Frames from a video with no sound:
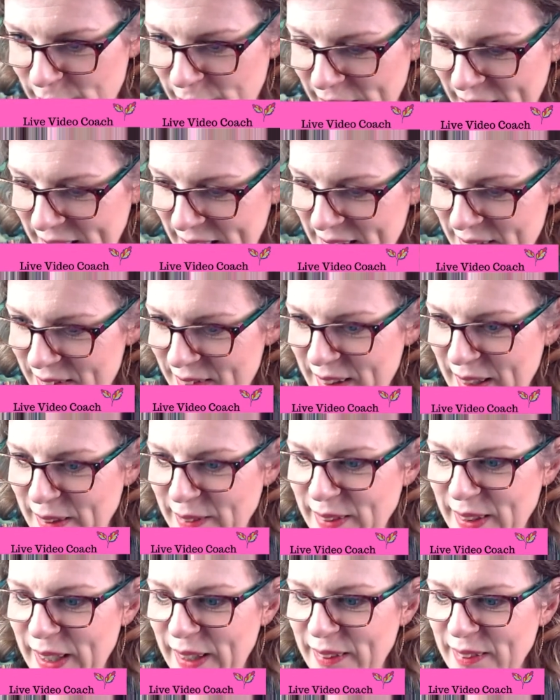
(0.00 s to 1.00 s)
written this
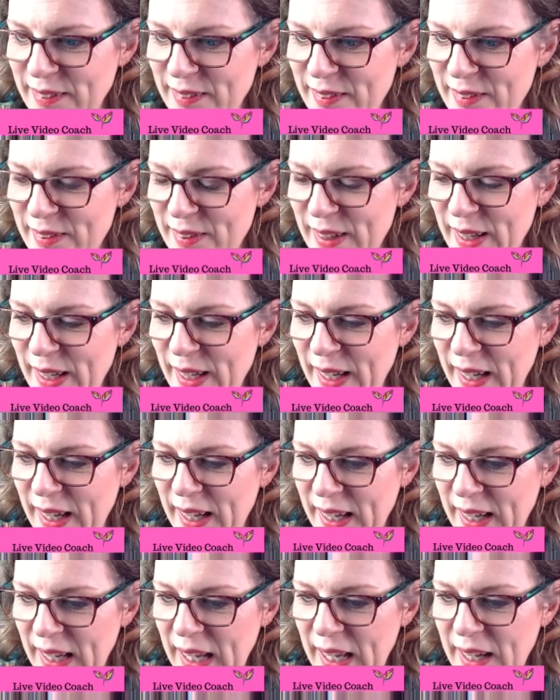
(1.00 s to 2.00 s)
down. You go into
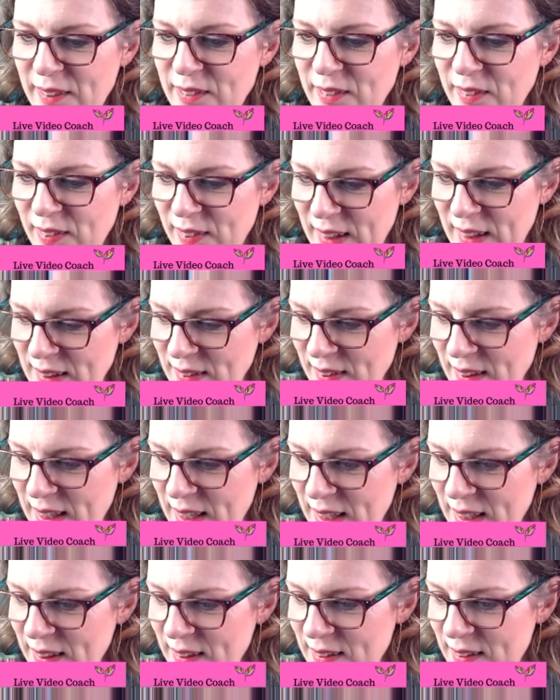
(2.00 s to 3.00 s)
account
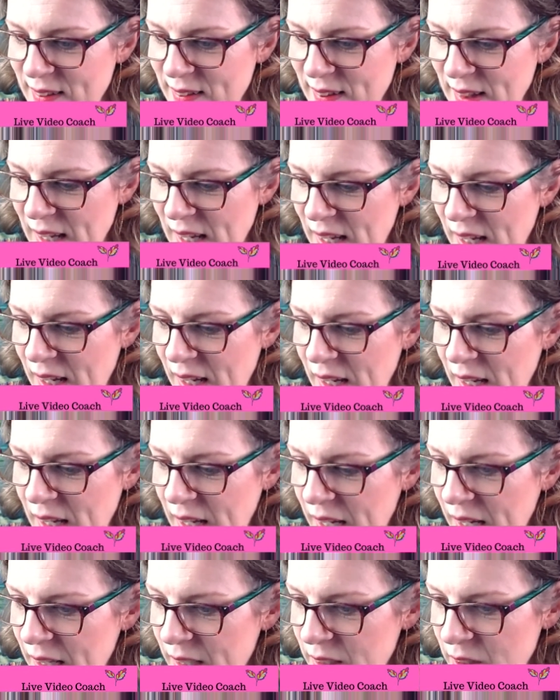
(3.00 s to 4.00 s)
settings
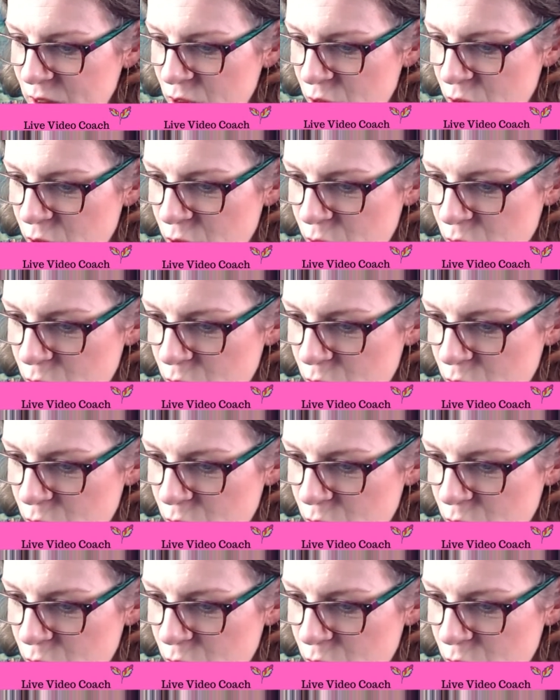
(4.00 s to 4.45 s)
and